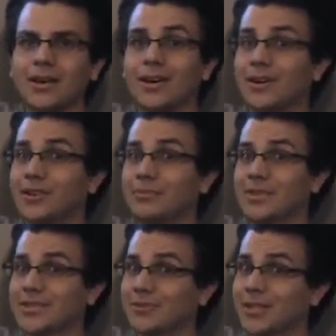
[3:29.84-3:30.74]

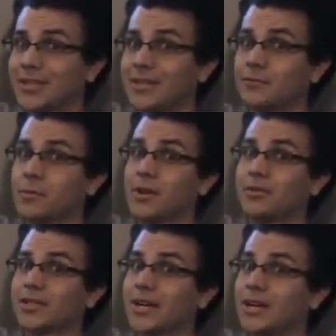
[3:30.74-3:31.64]
because that would take an infinite
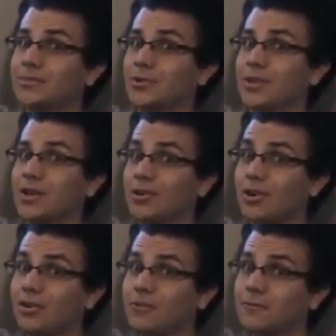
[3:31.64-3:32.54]
amount of time, so they're
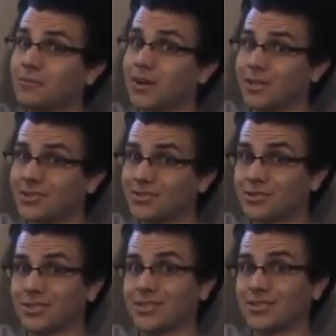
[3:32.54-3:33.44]
off by
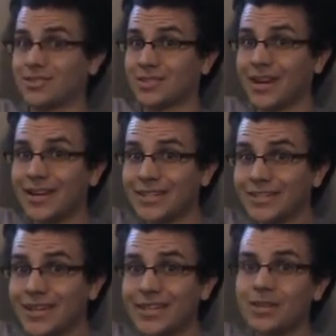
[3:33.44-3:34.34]
just tiny
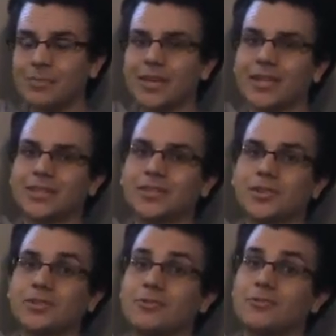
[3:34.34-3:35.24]
bits.
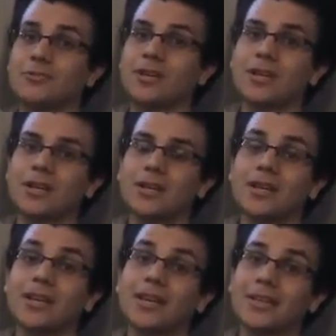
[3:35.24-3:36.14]
So
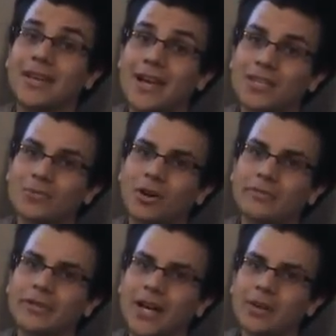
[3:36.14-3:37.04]
in
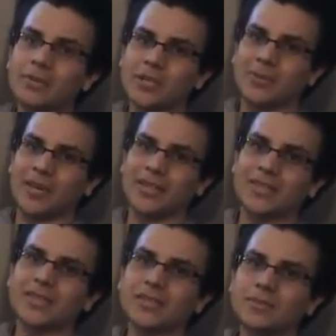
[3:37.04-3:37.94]
Asimovian
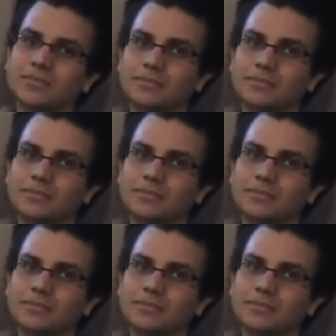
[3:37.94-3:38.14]
hyperspace,